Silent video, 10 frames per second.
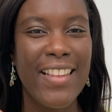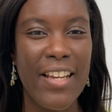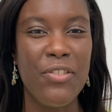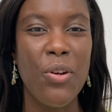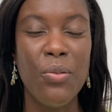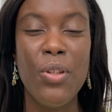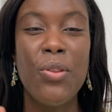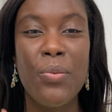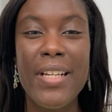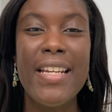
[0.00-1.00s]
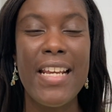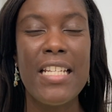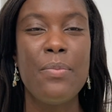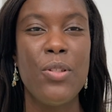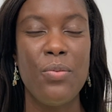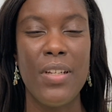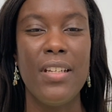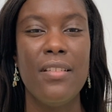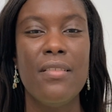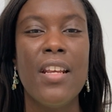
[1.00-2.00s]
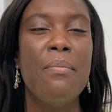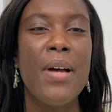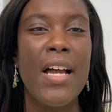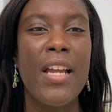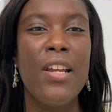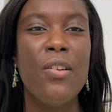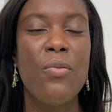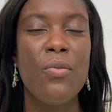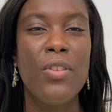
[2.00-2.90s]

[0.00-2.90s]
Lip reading: left only 3 days between my